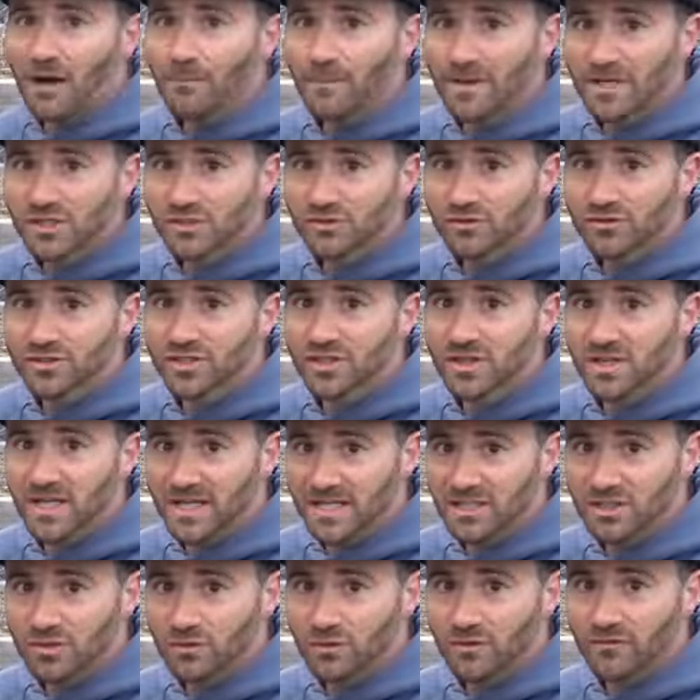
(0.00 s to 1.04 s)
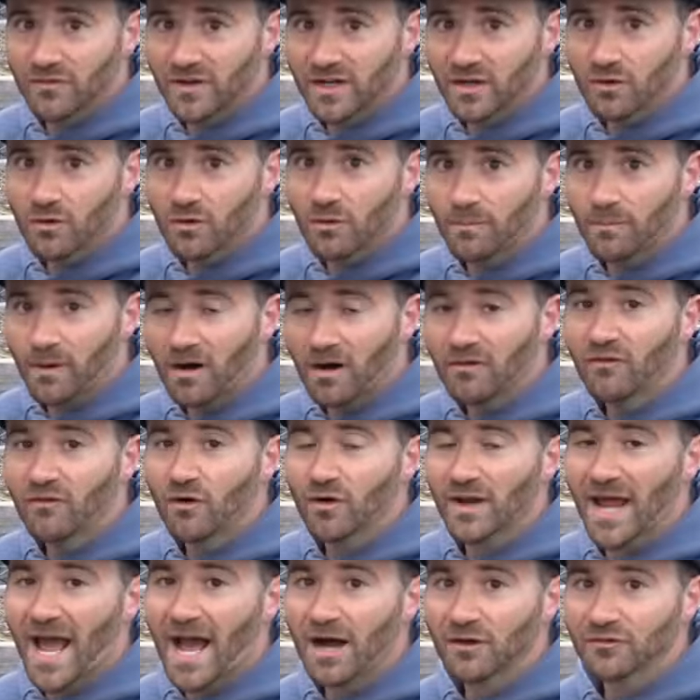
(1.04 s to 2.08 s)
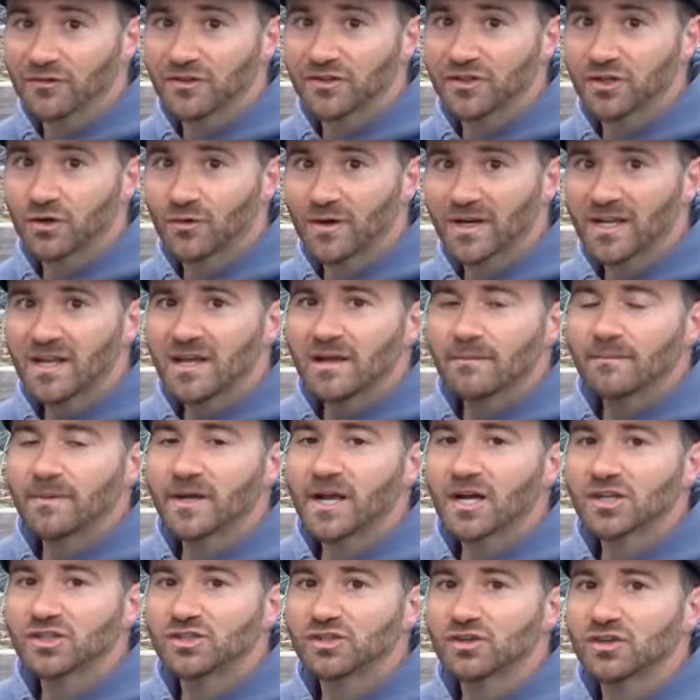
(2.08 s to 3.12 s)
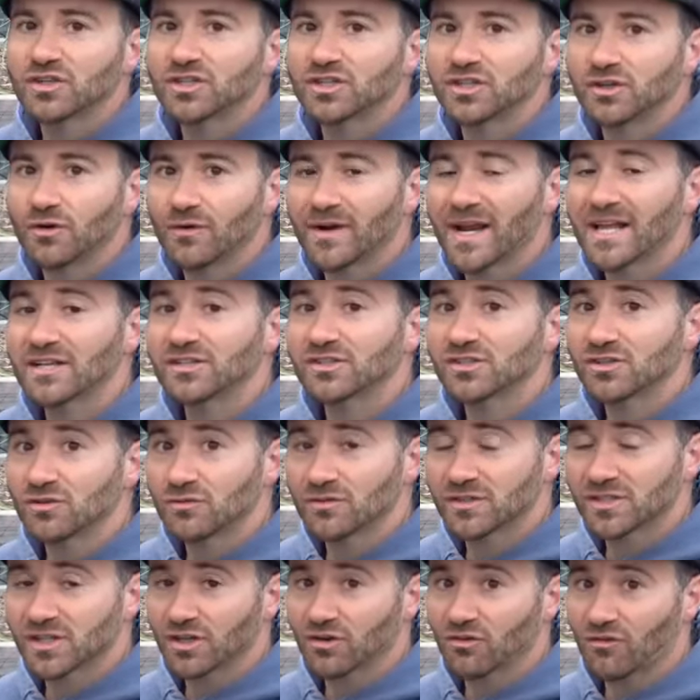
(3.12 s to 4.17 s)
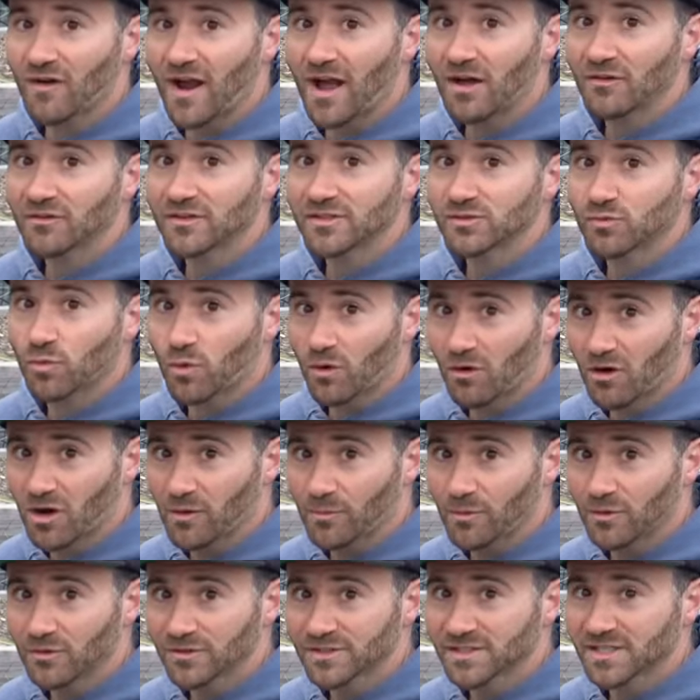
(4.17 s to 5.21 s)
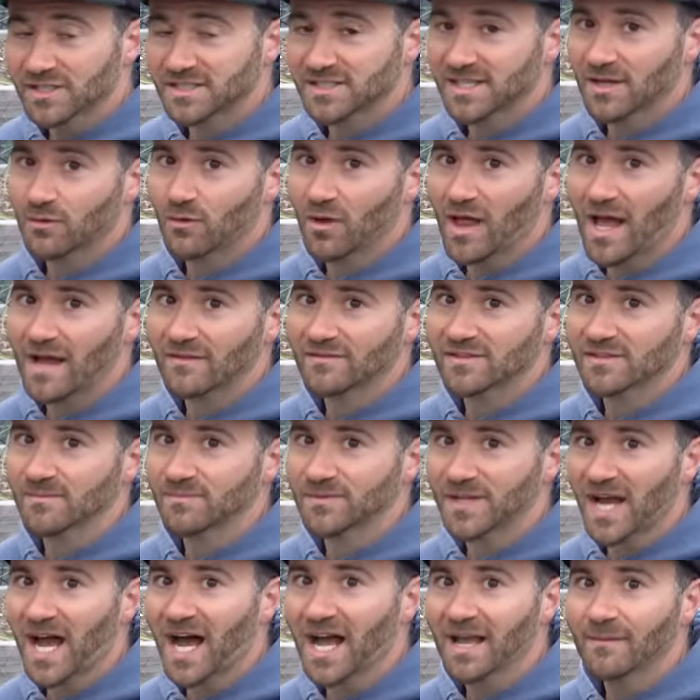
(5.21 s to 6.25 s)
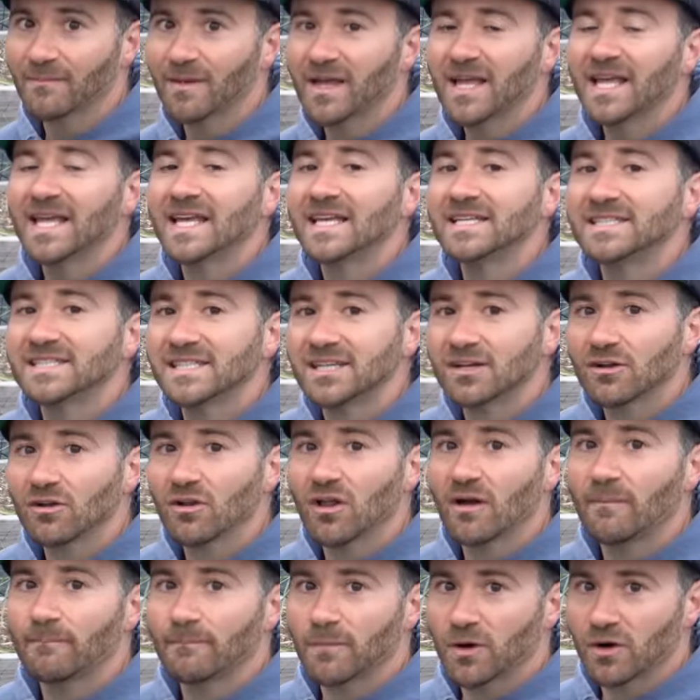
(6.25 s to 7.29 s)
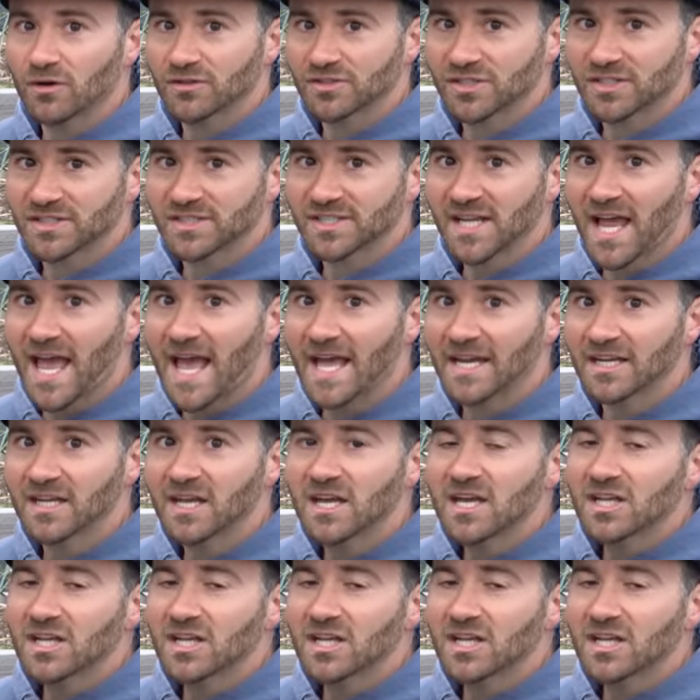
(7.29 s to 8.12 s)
I'll make sure to link to a video above on how to do it, because you can do it as soon as the ground is workable, since they will have some time until emergence. And